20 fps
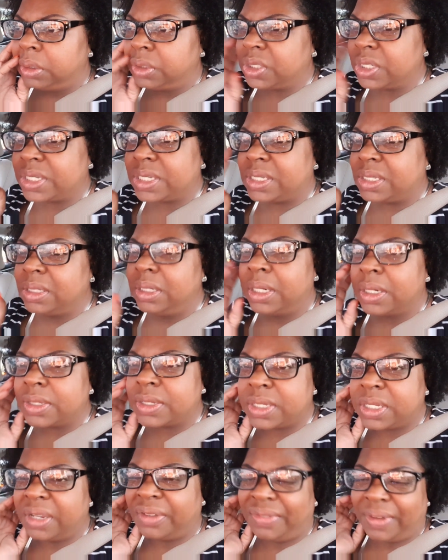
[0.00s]
just little
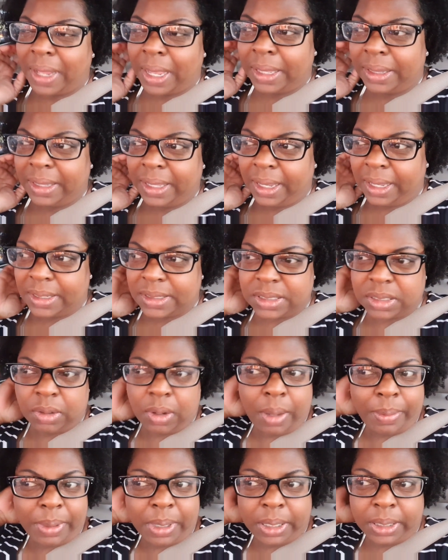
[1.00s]
stuff like that. So
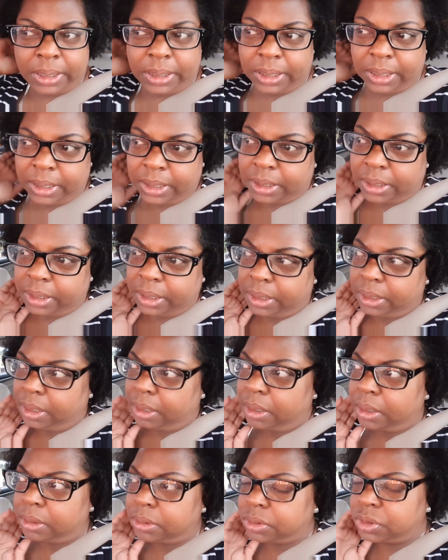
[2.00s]
I'm going to get a,
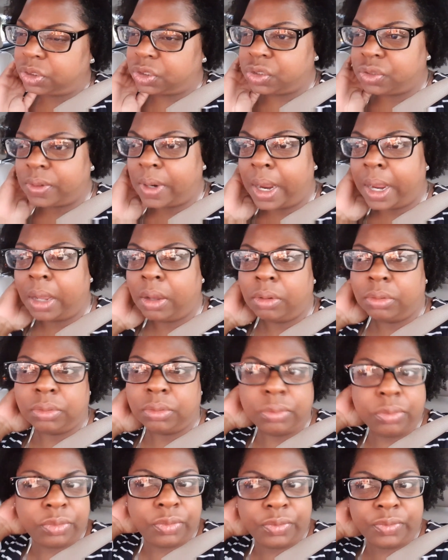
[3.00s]
uh, just try
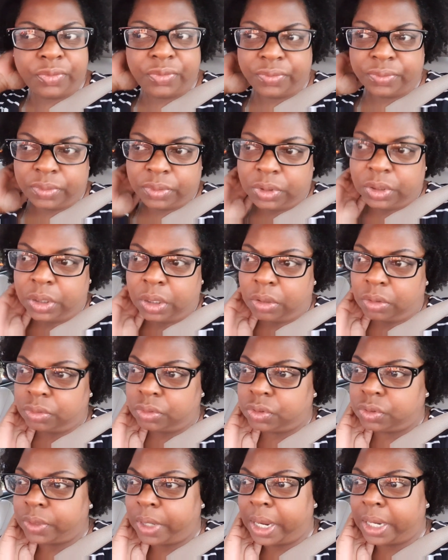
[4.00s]
on, you know,
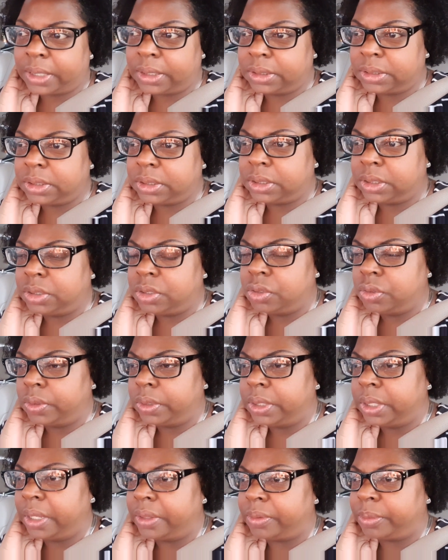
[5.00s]
try to do
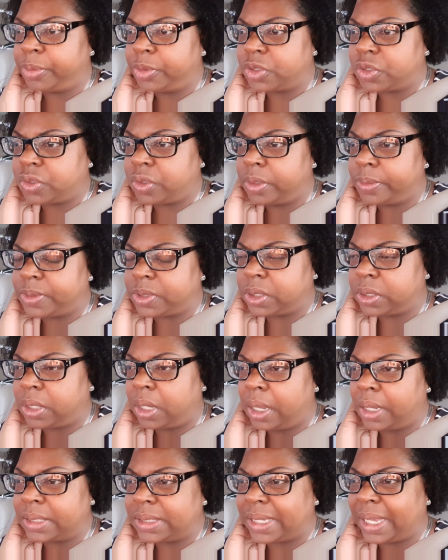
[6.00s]
another prescription
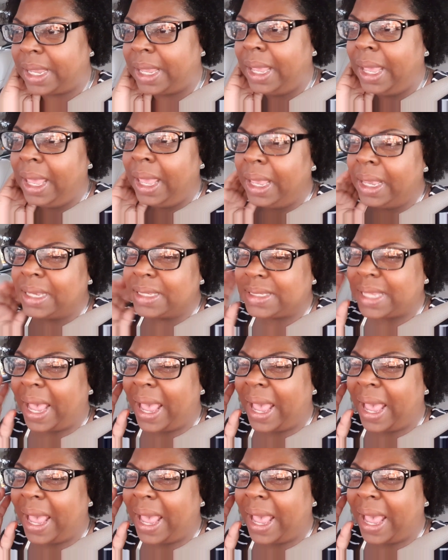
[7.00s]
contact. Because